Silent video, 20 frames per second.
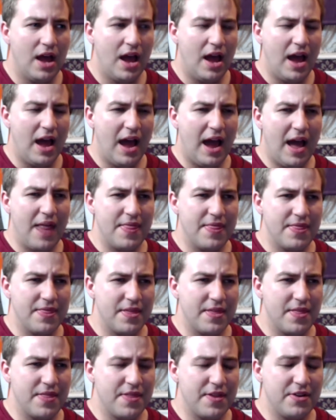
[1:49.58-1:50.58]
and
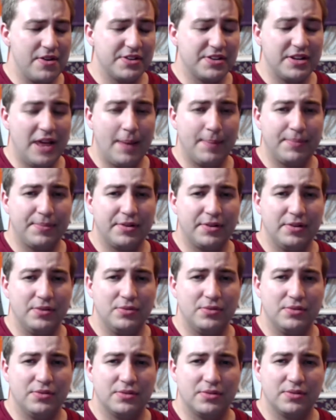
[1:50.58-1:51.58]
there's an
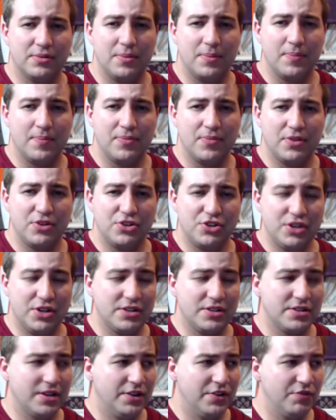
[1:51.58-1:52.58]
absolute shit
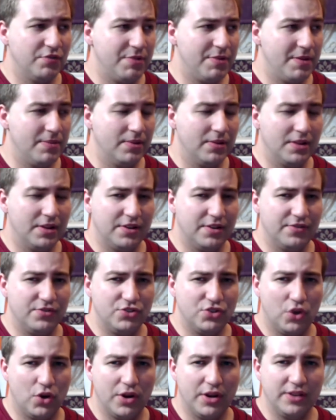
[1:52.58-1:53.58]
ton of people that have
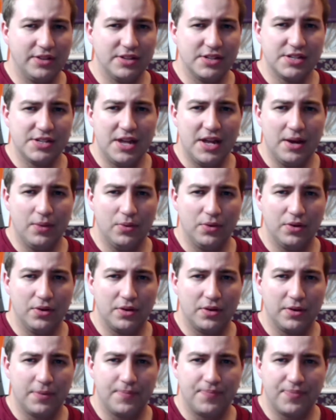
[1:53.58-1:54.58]
joined this
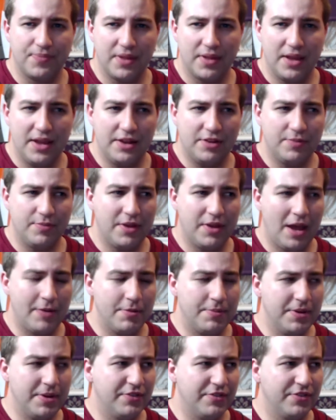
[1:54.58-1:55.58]
network. It's become a
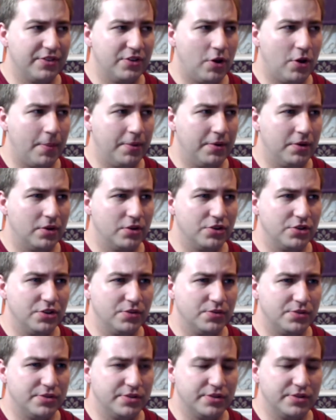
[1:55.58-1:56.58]
big phenomenon on
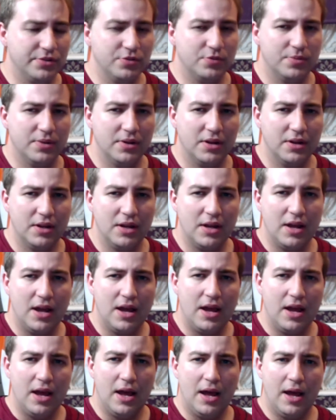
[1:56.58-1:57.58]
YouTube,
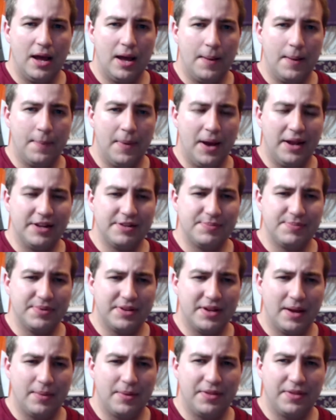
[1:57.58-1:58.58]
and it's
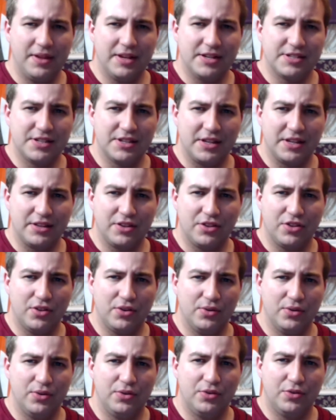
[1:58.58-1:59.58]
become, I think it's like the
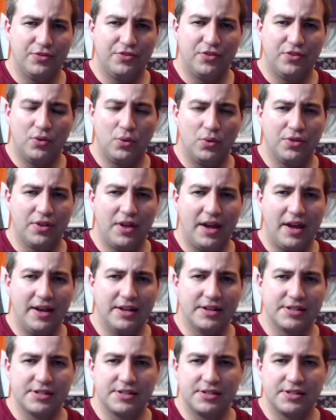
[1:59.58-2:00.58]
third or fourth
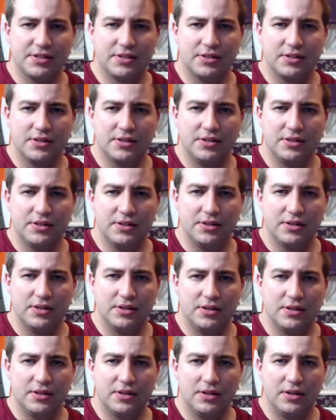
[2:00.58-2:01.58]
highest
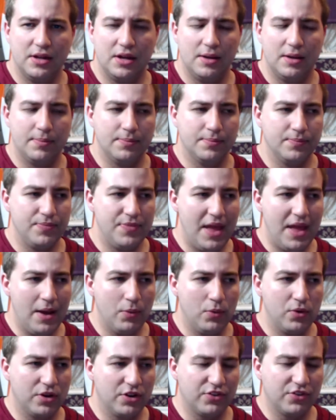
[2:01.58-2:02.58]

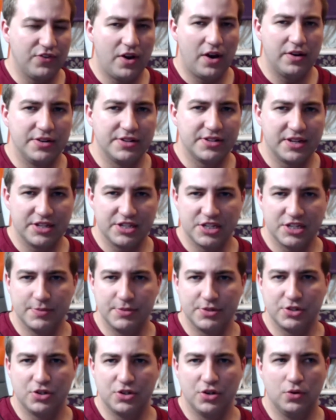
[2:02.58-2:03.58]
network as far
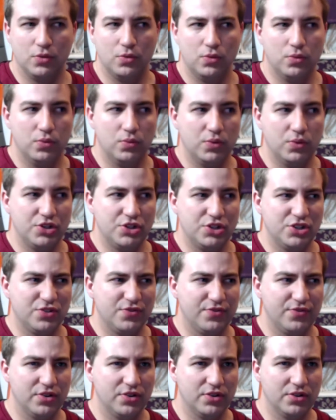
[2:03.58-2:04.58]
customers go, which
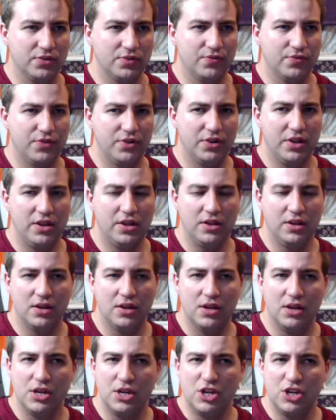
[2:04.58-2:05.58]
for a
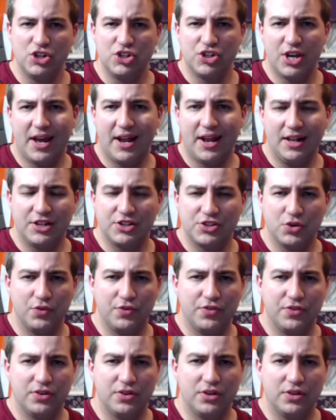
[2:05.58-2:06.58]
channel that's
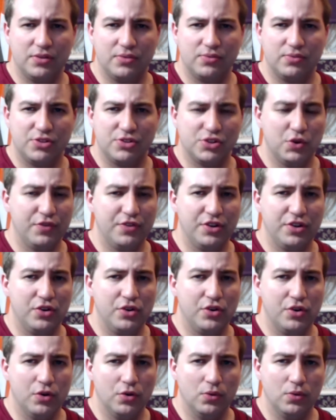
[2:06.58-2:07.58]
just over a
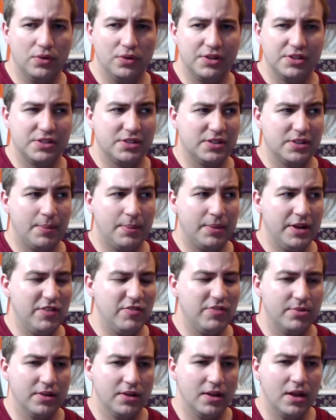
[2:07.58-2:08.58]
year old is
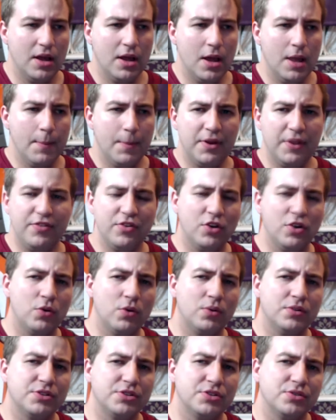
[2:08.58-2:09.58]
unbelievable. But if you go
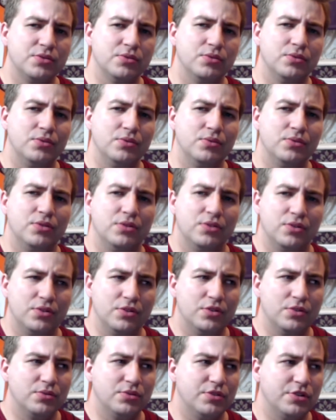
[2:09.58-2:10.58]
onto
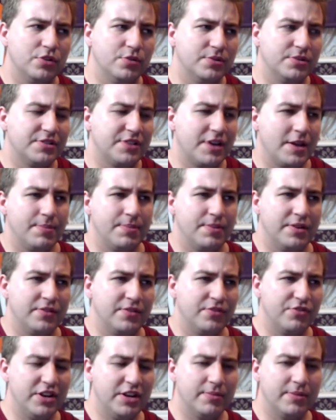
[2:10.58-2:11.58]
YouTube and type in
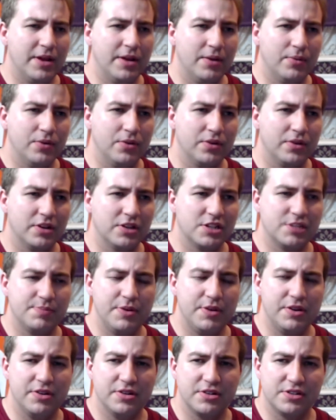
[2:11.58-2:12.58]
Freedom Network
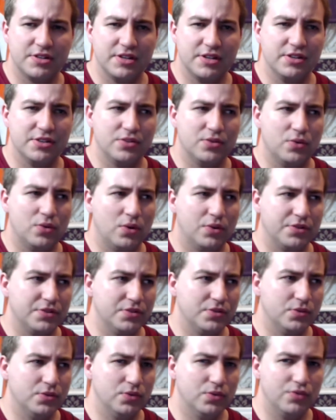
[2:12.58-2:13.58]
experiences, or
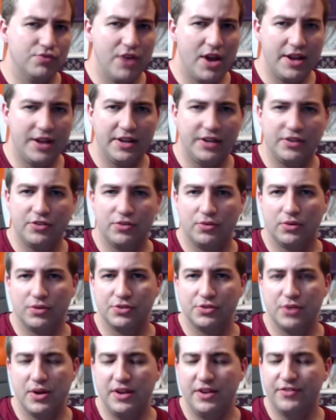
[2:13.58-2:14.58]
onto Reddit, or
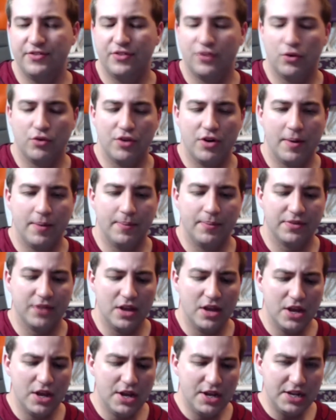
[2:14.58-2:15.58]
onto any forums,
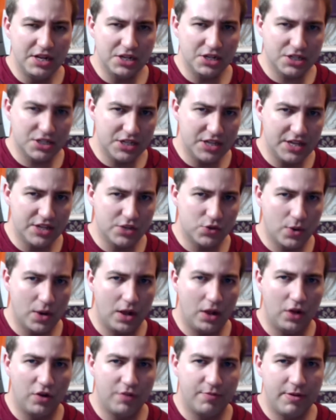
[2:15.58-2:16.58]
you'll see there's quite a
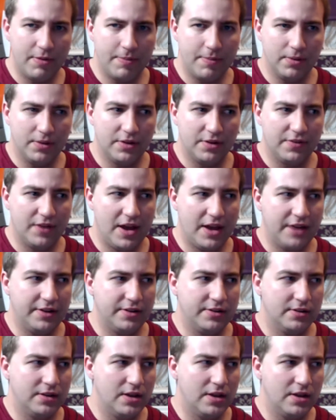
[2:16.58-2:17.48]
lot of people that have had